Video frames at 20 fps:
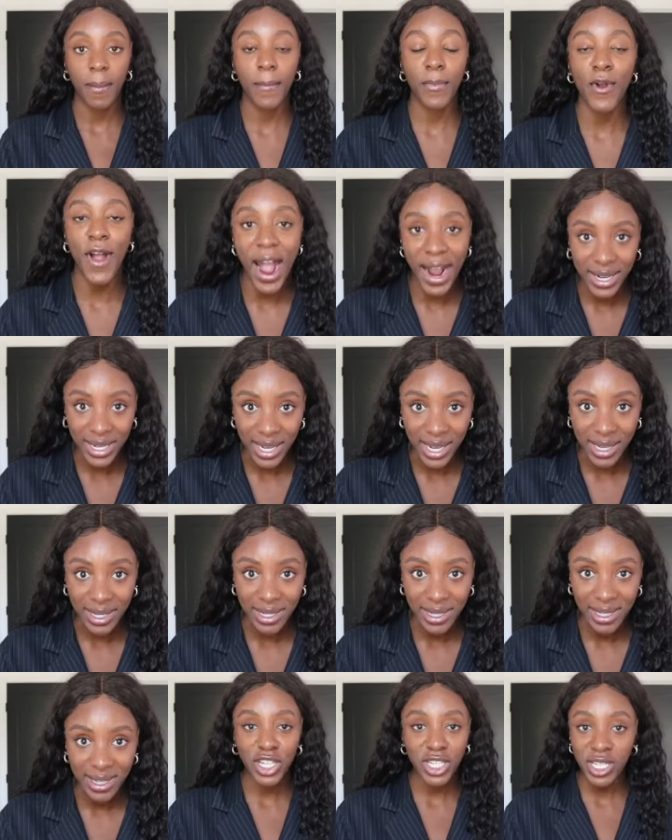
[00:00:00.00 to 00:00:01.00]

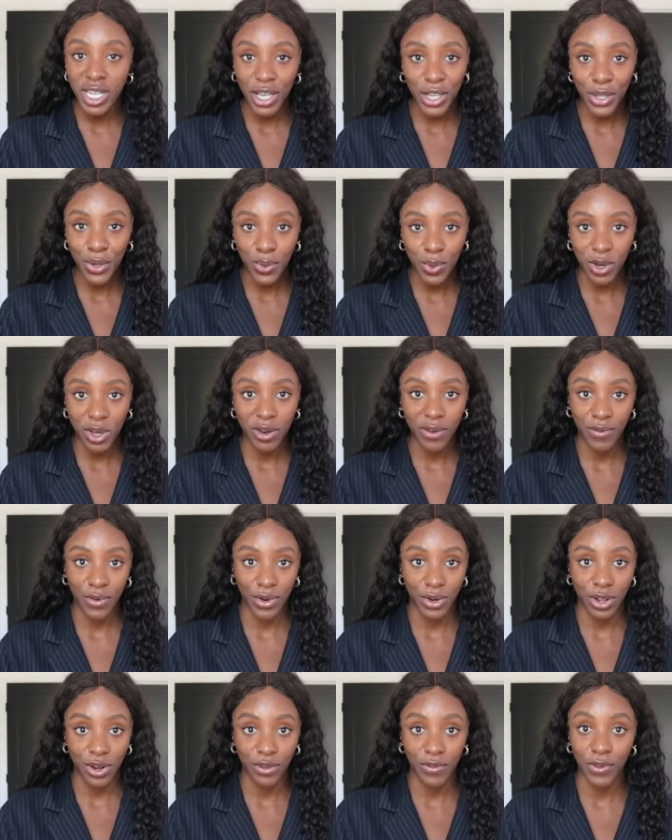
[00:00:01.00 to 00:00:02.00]
practice. Just like you would for
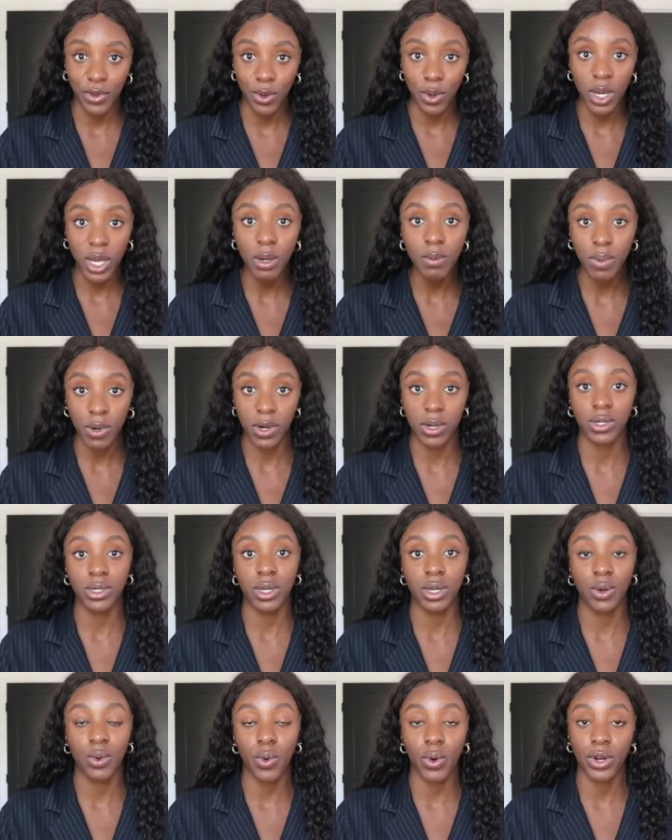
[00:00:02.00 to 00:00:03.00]
an interview in
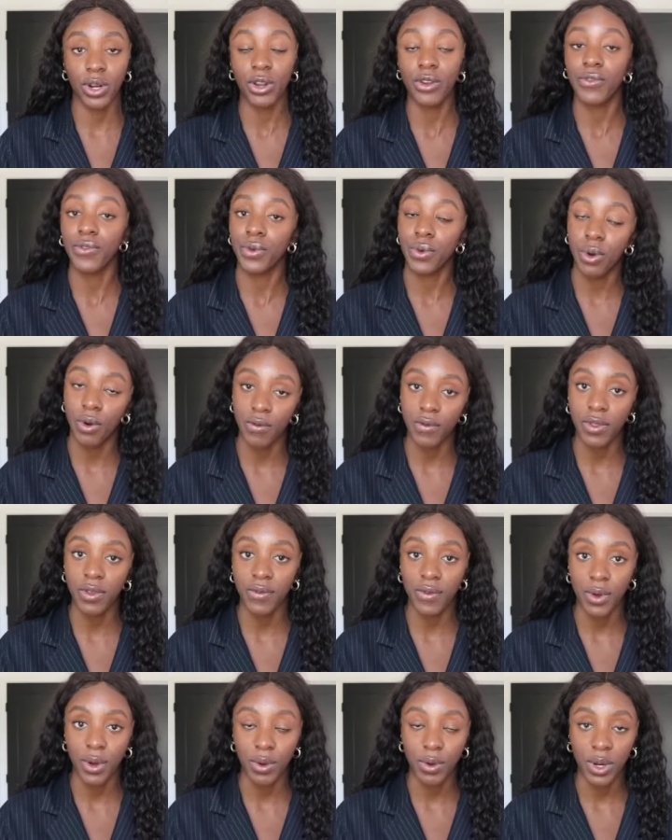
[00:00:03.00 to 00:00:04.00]
person or an interview over the
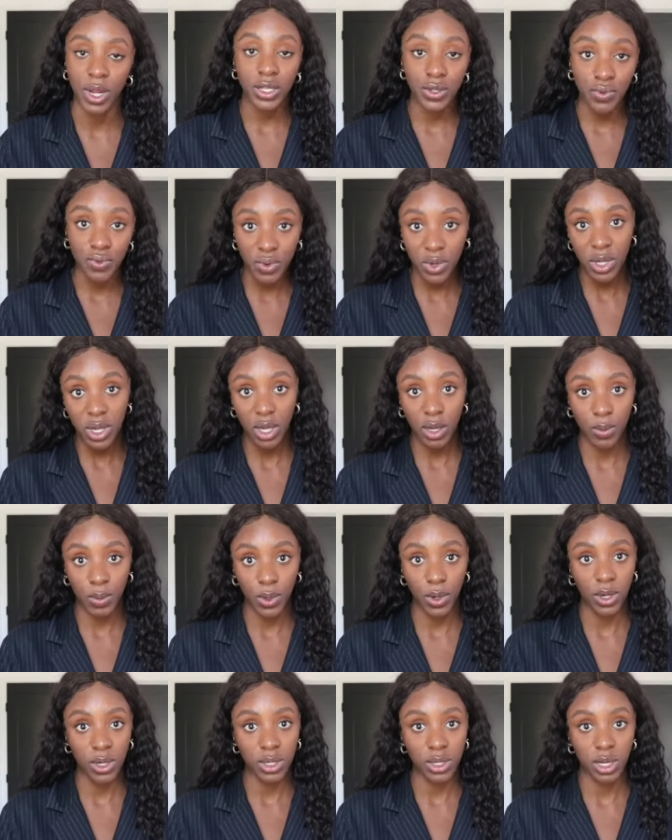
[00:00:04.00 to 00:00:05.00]
phone, it's really
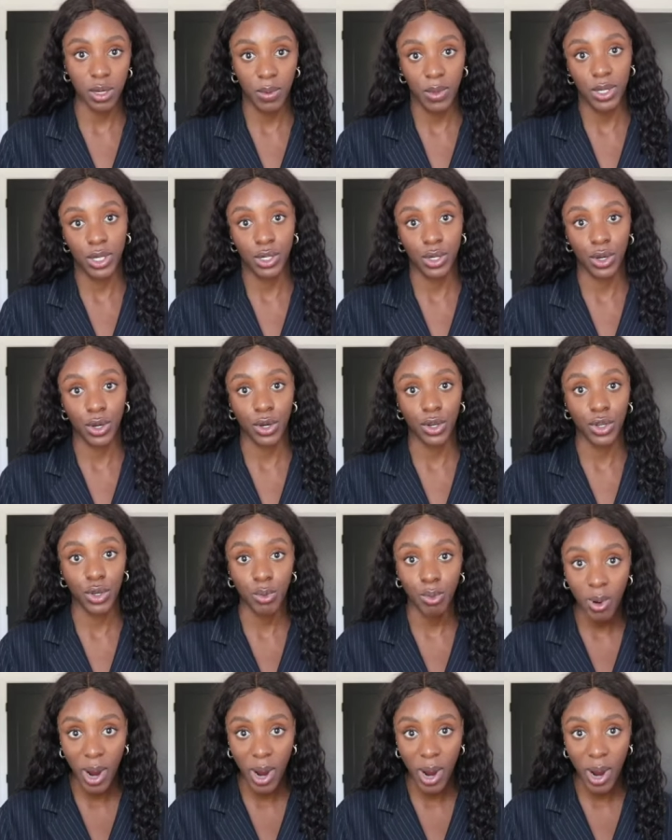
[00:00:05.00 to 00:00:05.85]
important to make sure you